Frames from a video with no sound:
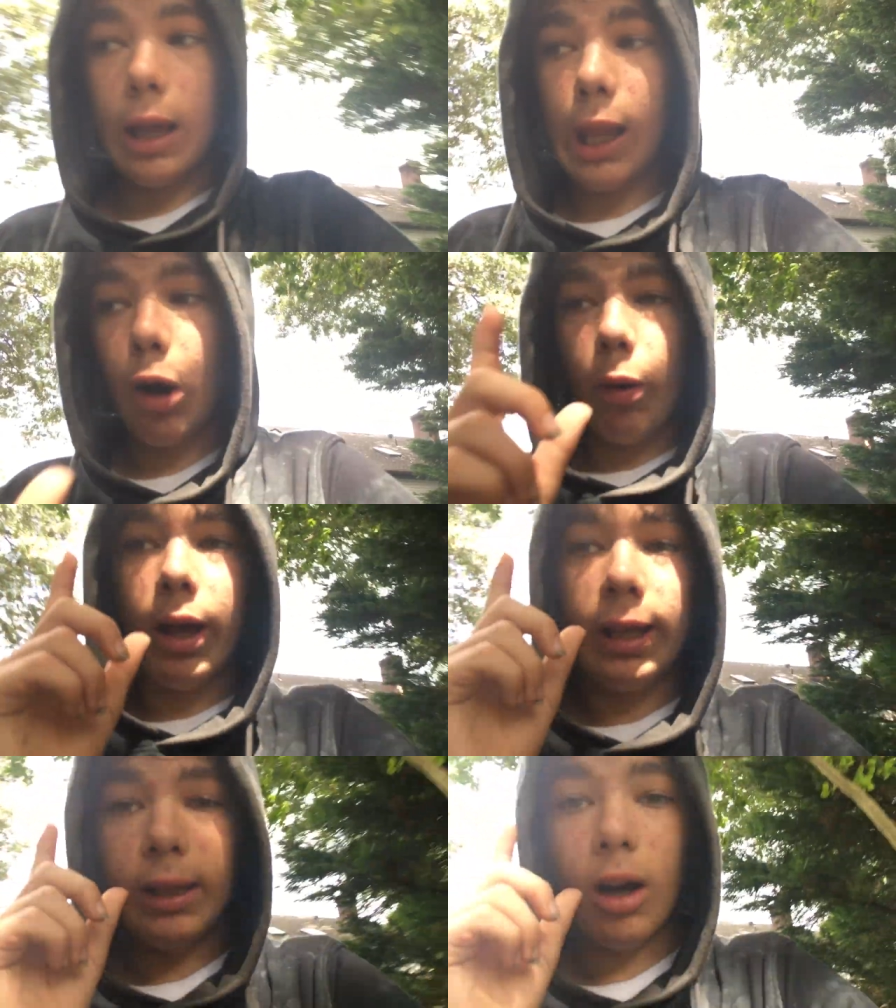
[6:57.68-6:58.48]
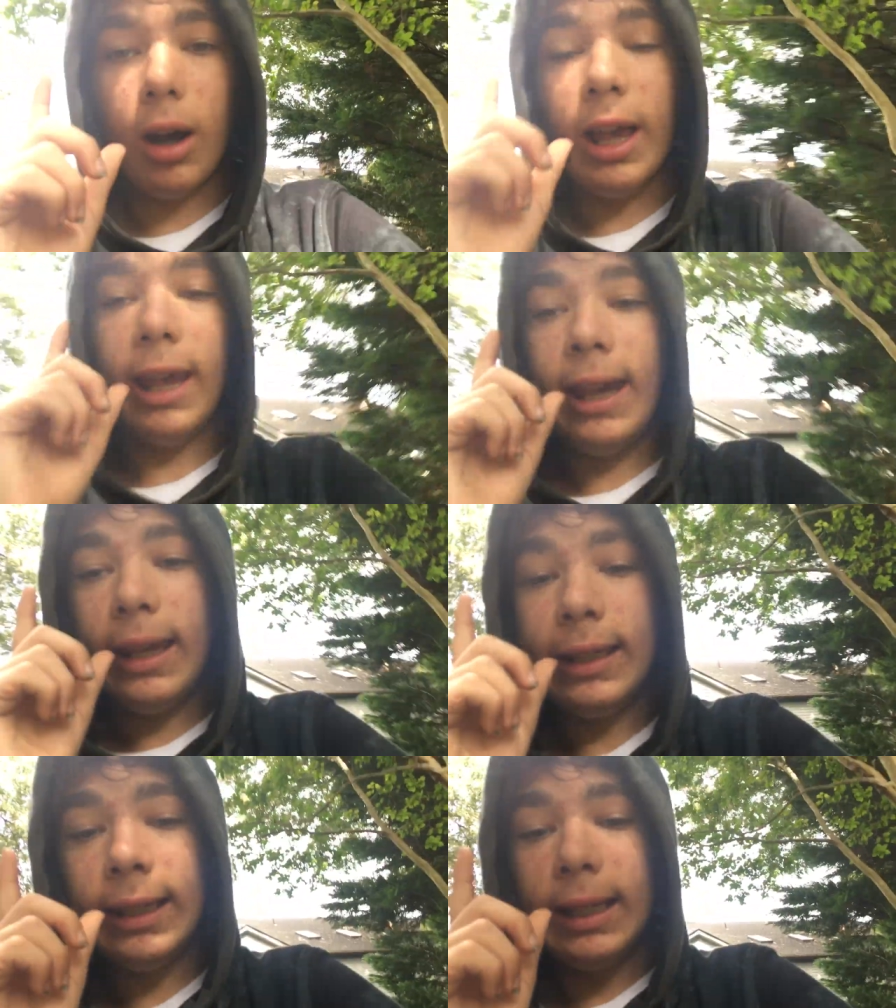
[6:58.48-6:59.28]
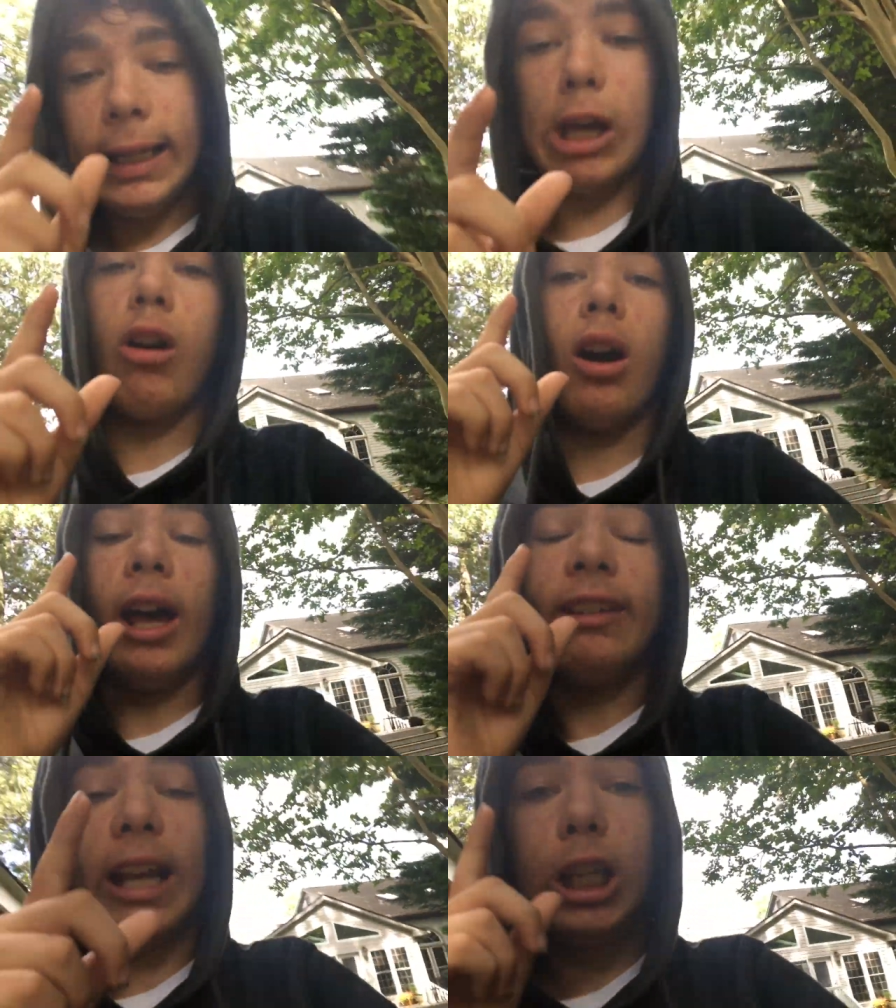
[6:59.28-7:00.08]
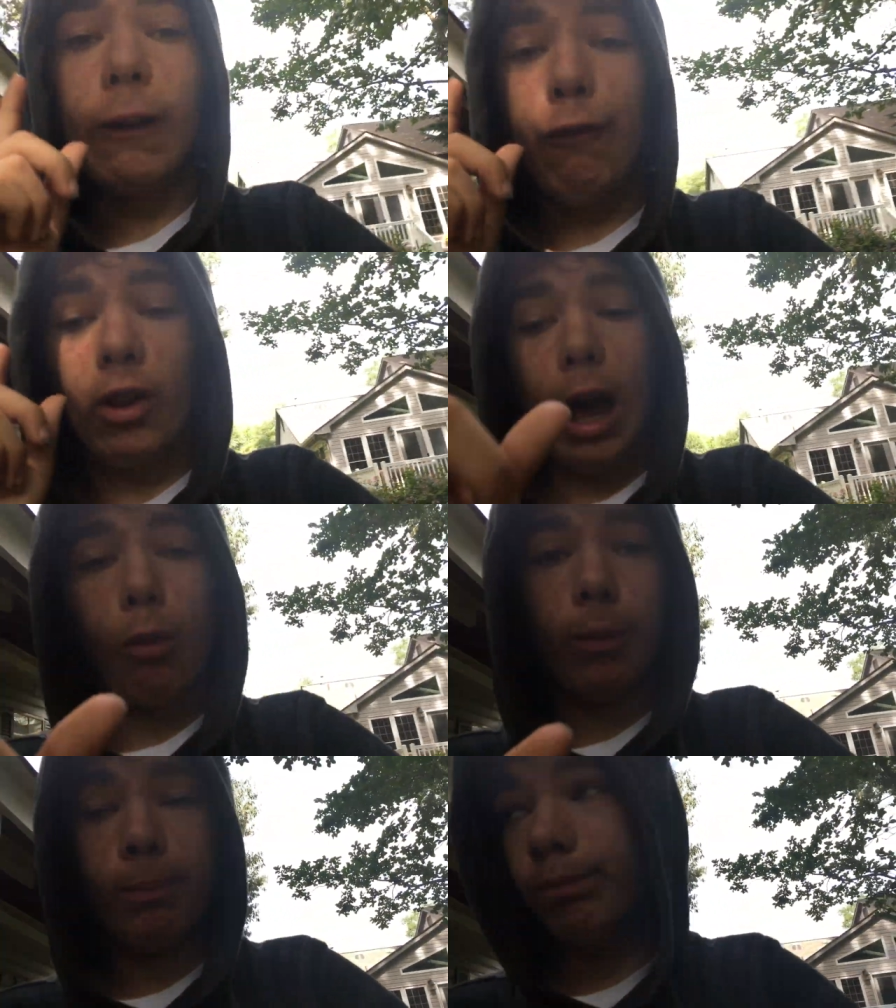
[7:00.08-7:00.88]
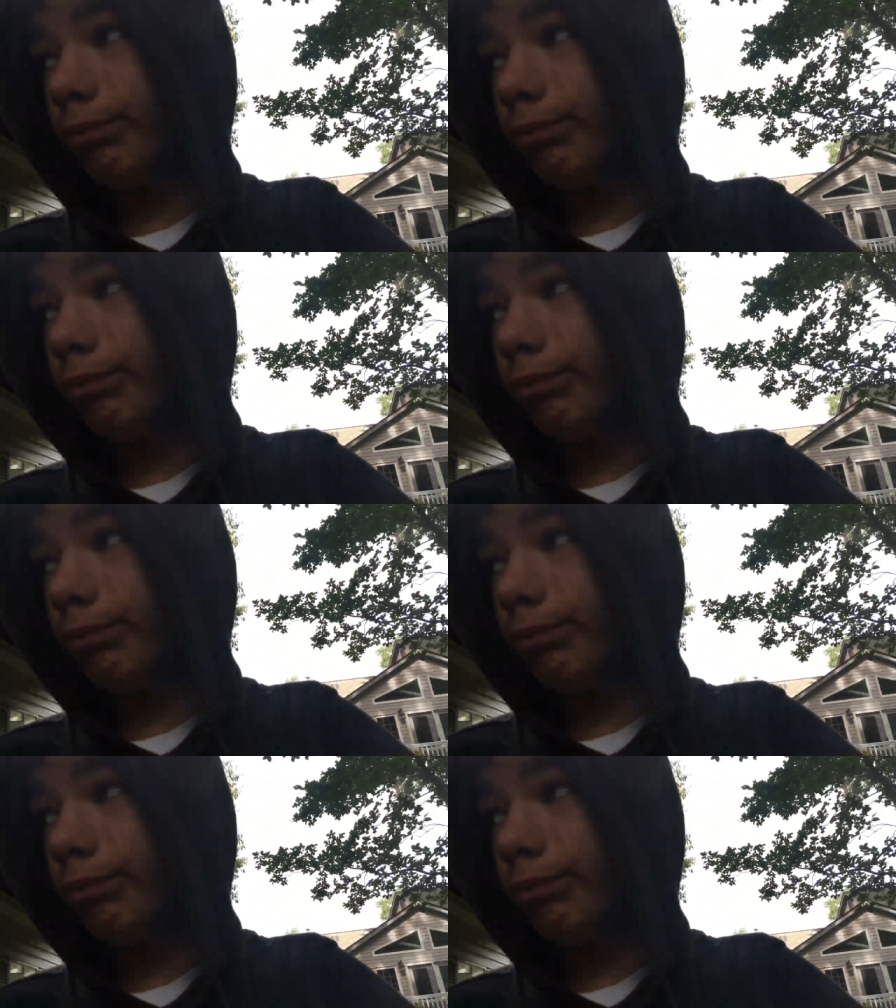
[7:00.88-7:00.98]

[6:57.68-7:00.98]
now, uh, now uh, stay tuned for that one.